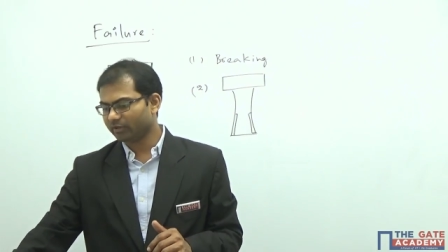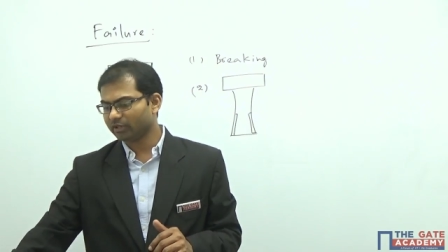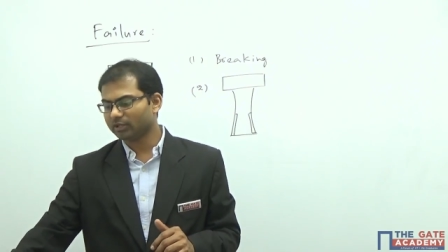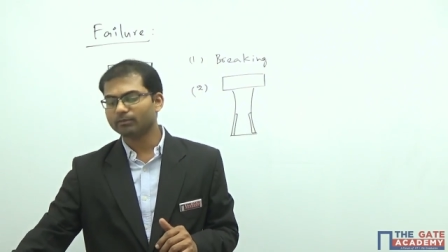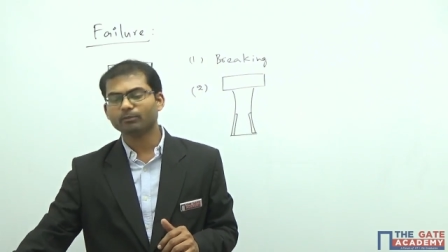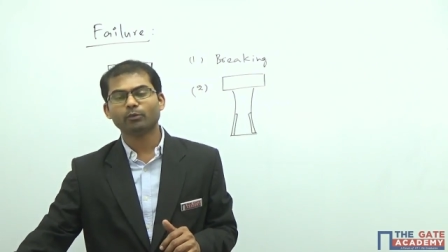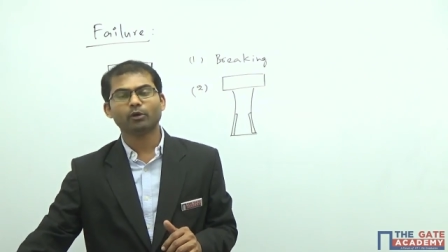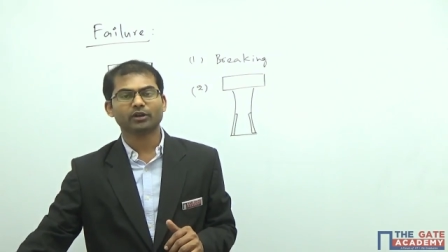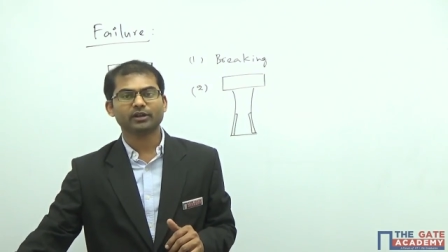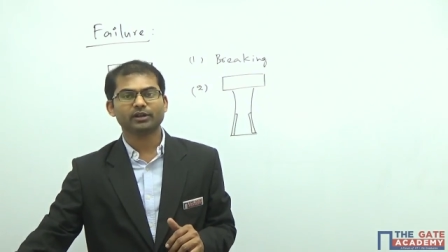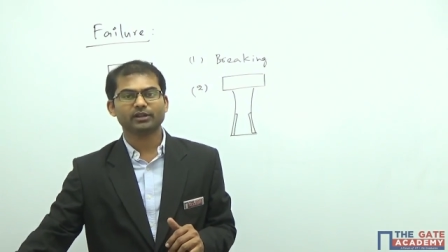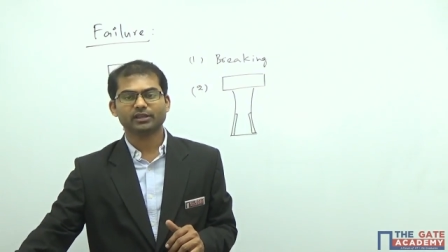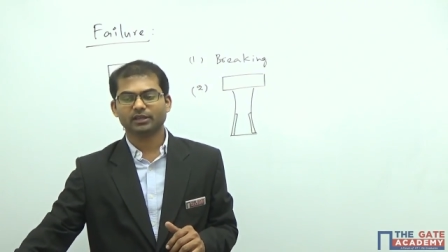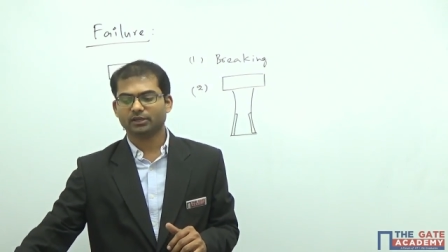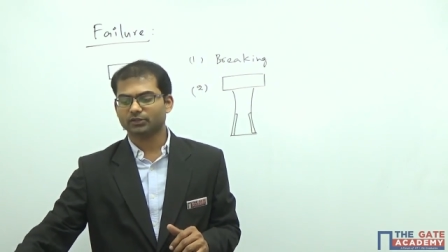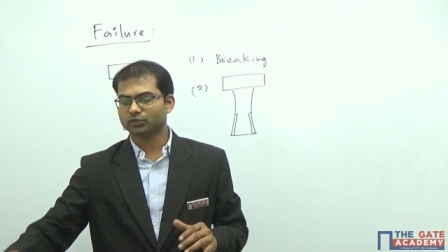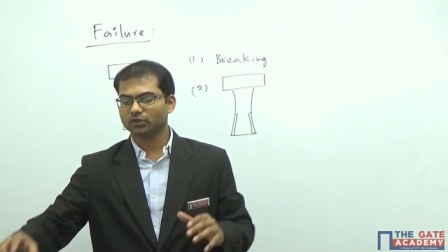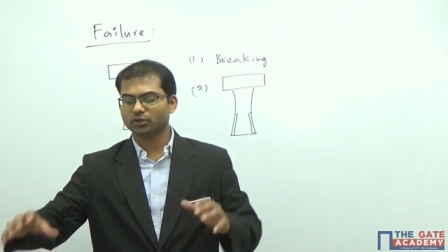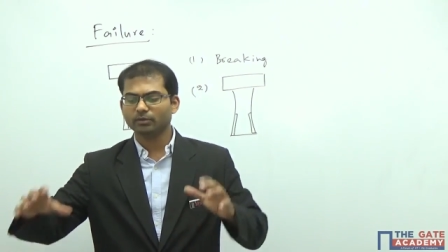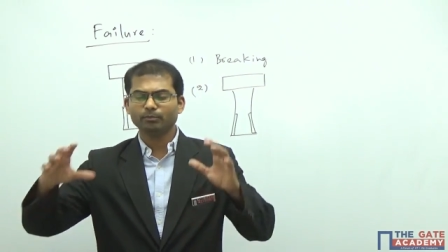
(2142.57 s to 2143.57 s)
very important
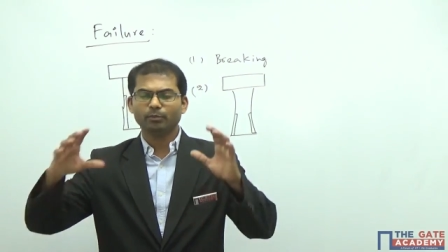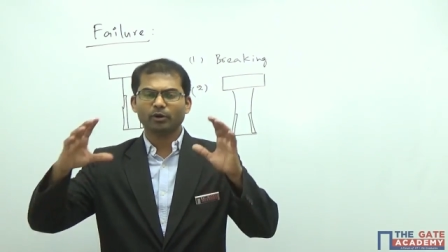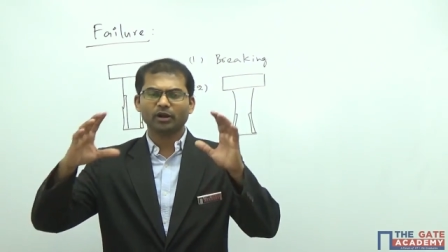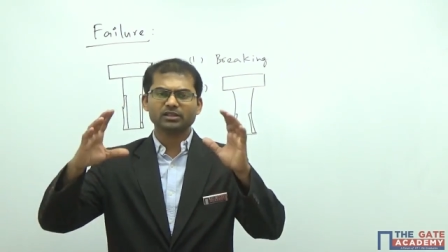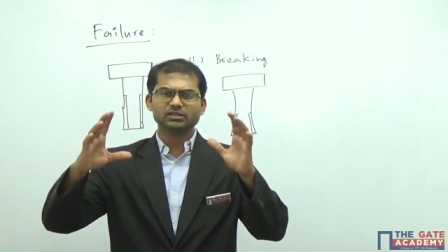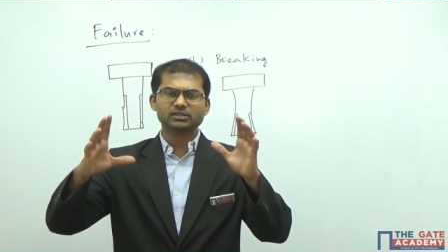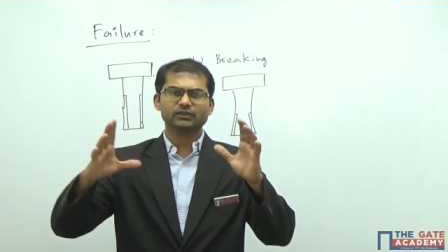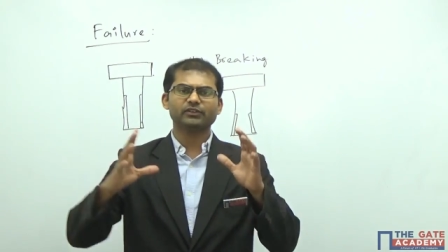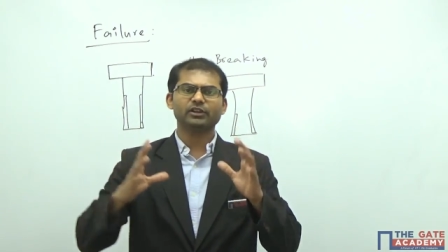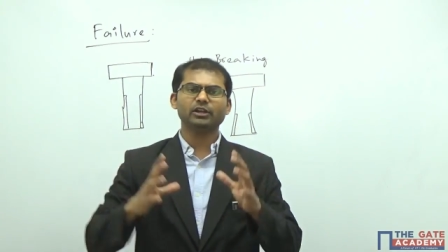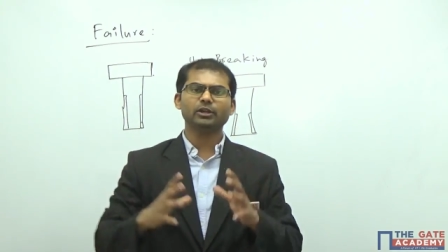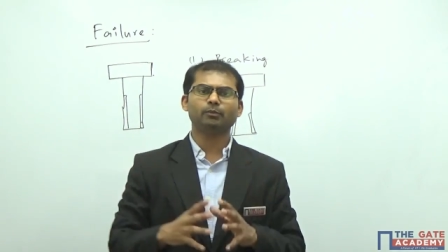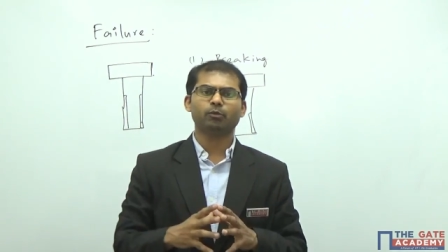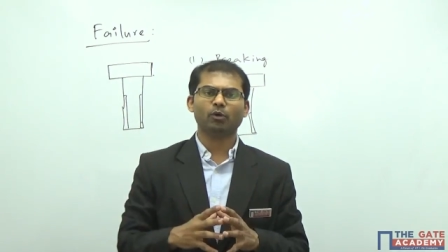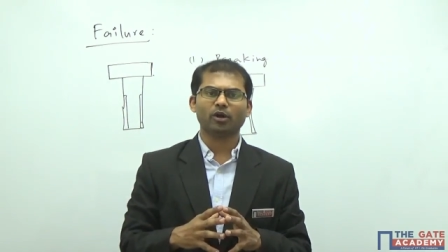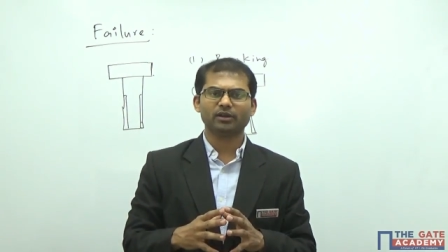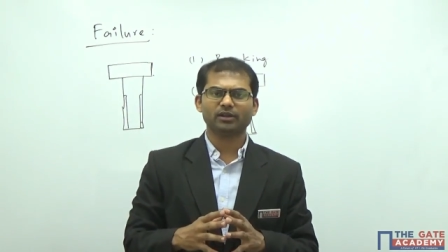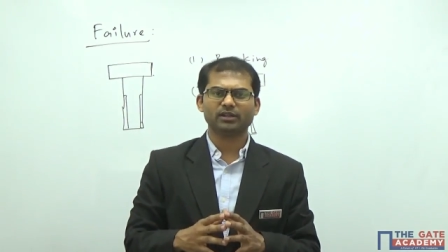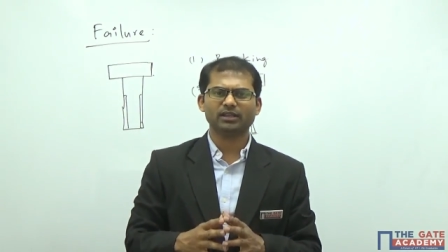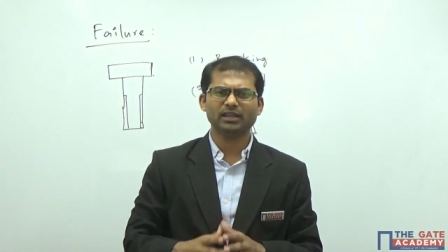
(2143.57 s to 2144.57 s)
here. So importance of yield
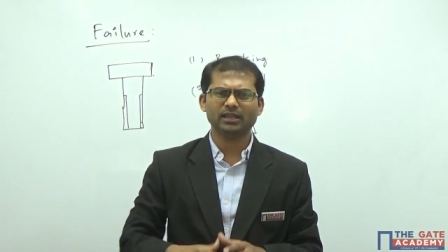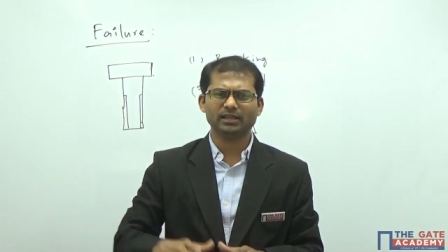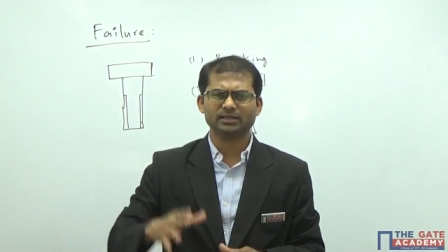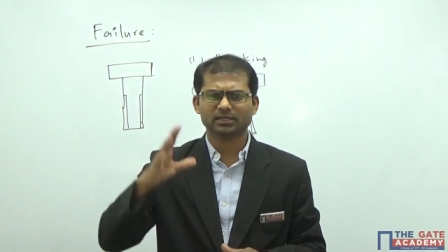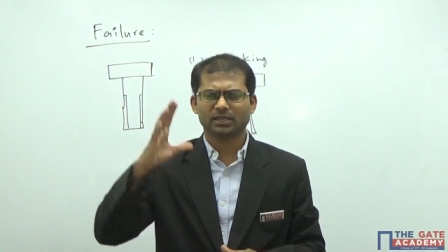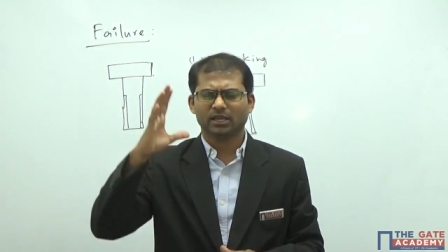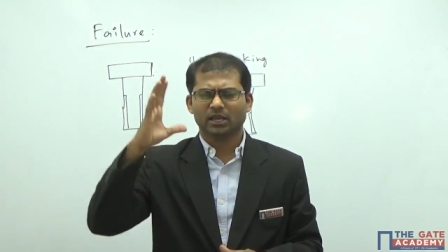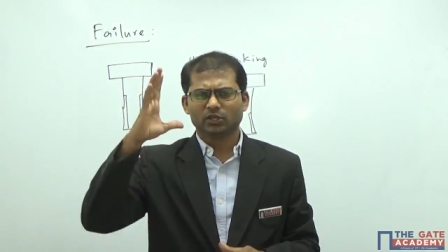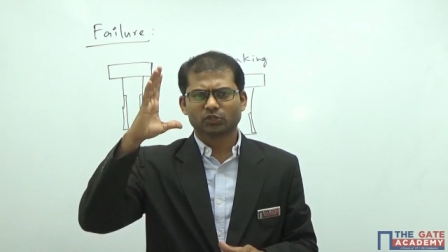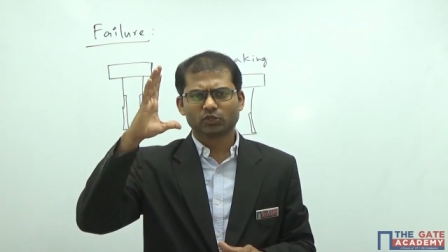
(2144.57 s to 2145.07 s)
point is,